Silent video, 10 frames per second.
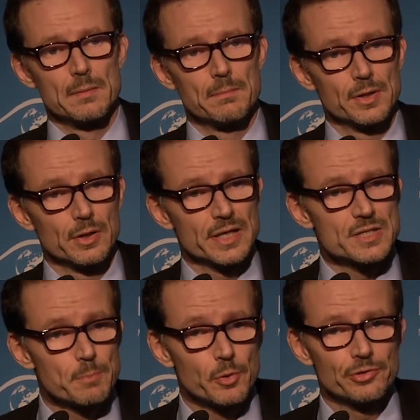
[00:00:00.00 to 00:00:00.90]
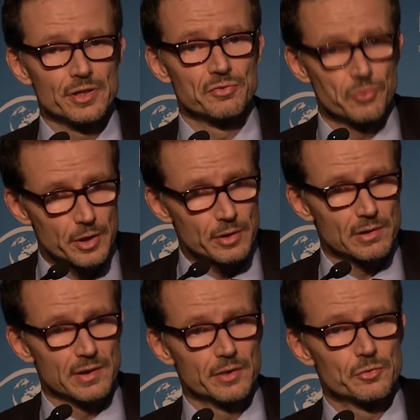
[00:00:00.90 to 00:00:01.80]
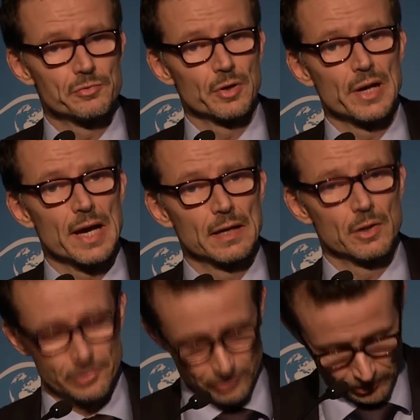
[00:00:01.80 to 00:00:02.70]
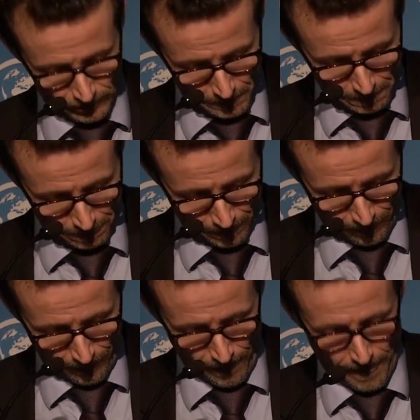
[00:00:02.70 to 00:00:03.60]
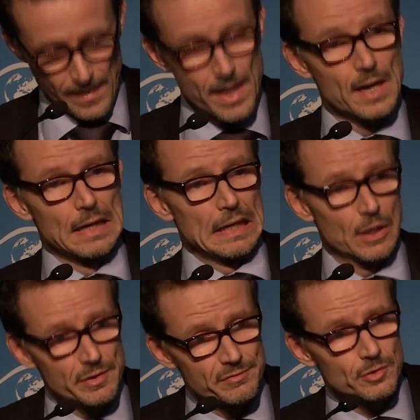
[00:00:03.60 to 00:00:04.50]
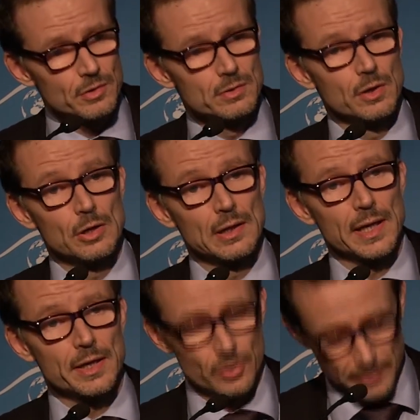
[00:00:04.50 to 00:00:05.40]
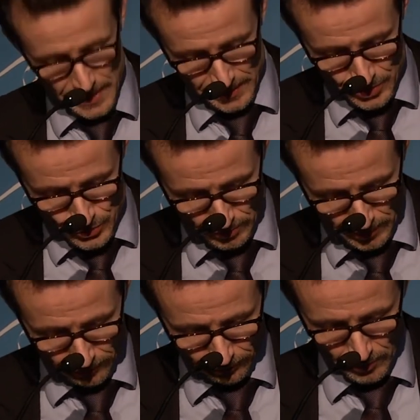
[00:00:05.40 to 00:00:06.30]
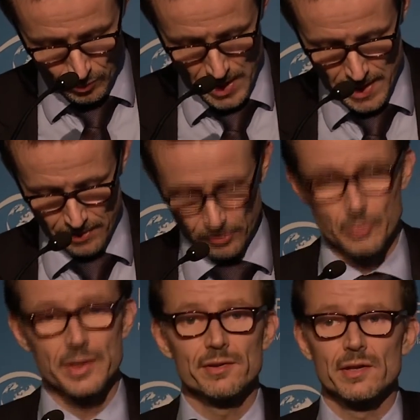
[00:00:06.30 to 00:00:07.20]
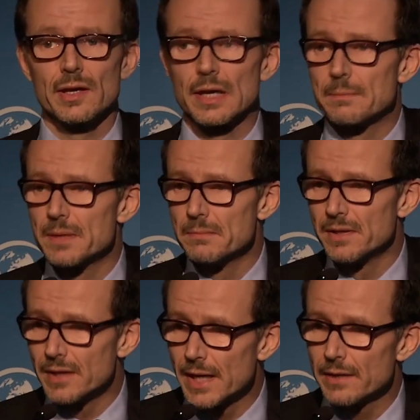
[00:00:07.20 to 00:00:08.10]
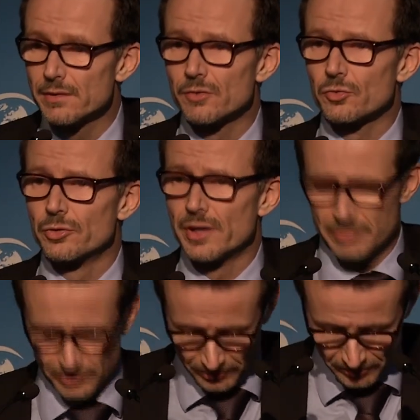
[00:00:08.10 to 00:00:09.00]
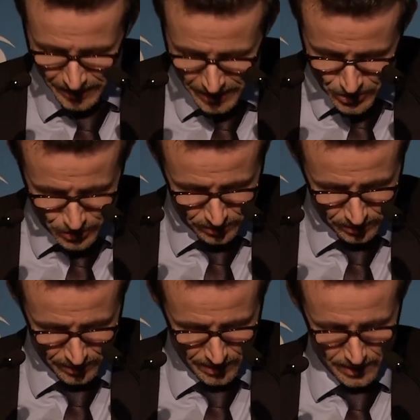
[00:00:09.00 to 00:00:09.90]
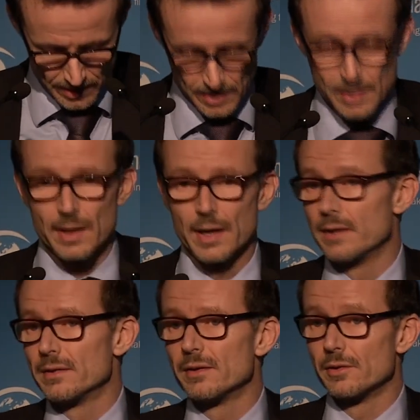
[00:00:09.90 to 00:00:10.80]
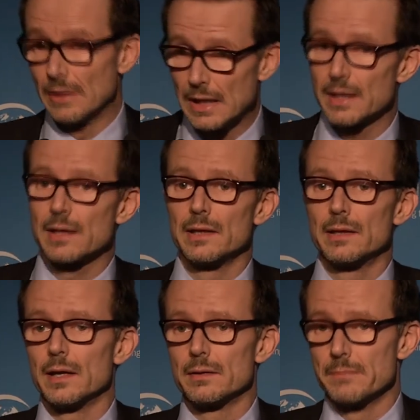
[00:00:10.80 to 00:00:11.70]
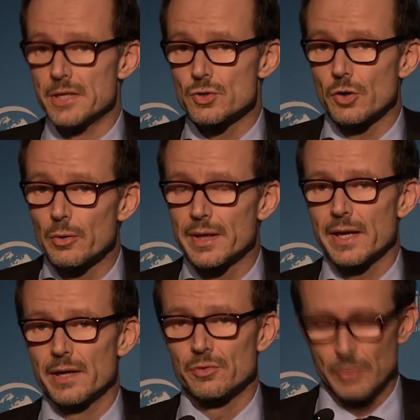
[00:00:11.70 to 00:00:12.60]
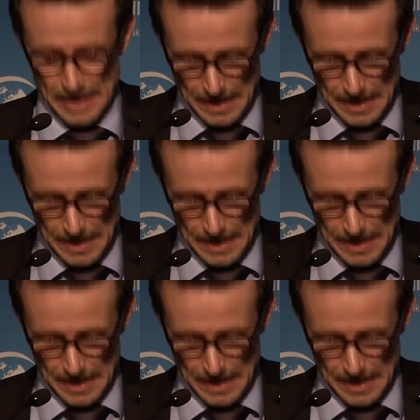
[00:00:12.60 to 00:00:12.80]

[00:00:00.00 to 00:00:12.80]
but are exposed infrequently to very high losses. However, unlike hurricane insurance, where the risk can be mitigated through diversification, as it is unlikely that major hurricanes will